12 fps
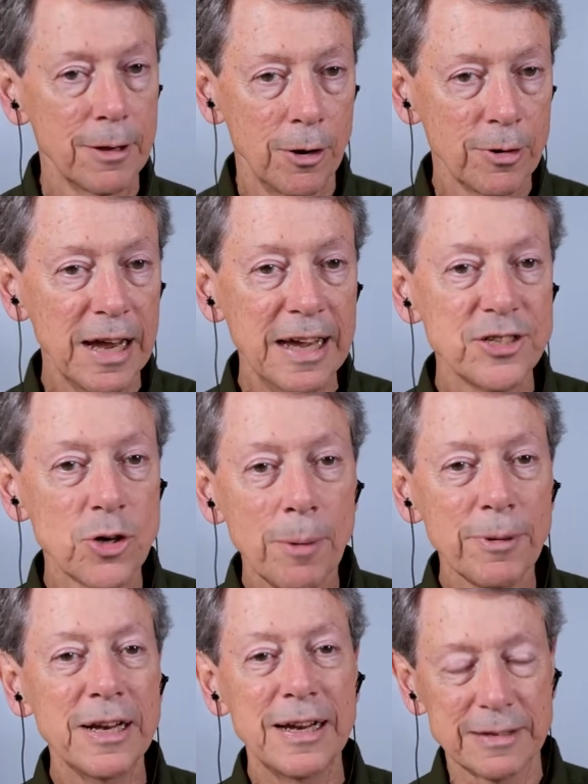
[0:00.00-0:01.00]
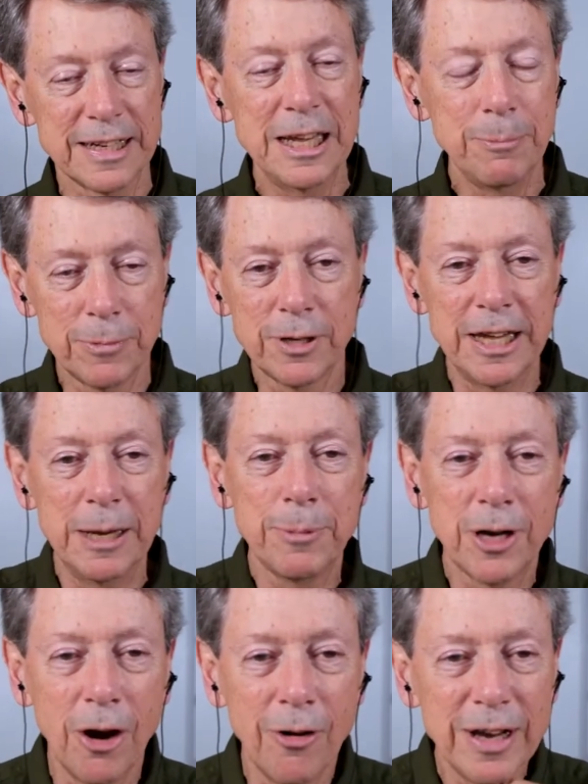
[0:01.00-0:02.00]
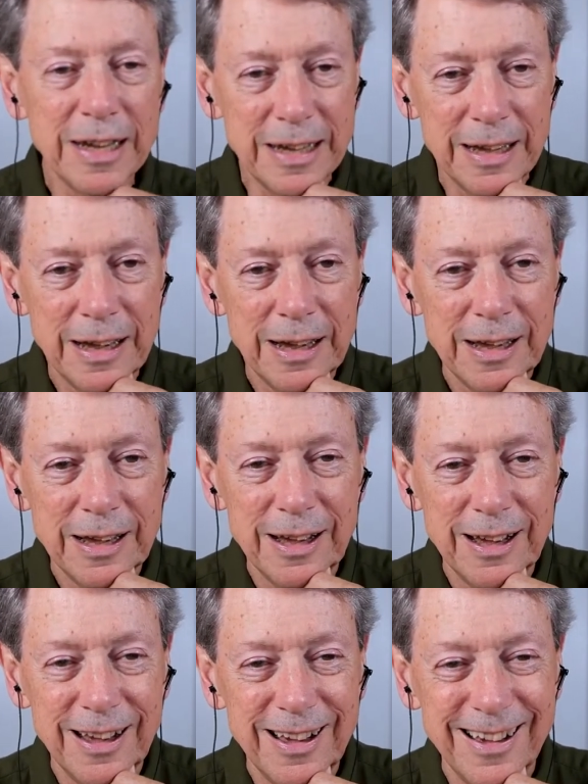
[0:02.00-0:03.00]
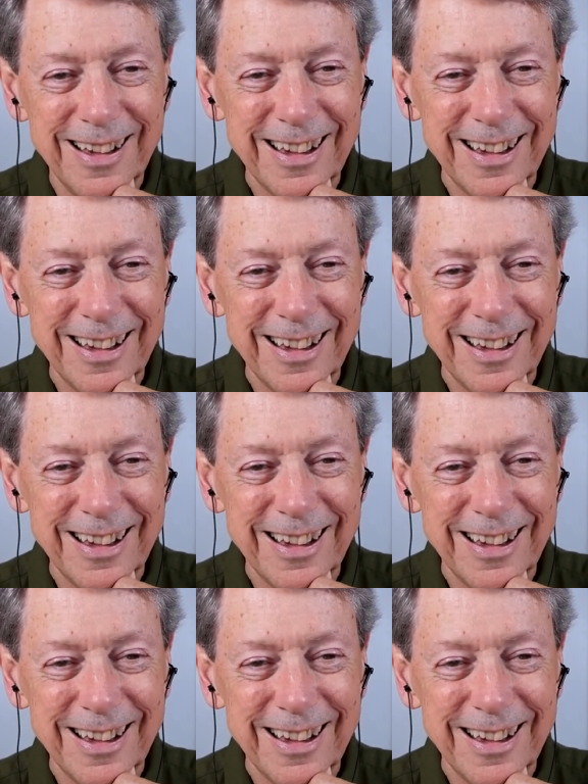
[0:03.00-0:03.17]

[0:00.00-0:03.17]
Okay, yeah. so I'm gonna. I don't, I don't grasp or crave at all.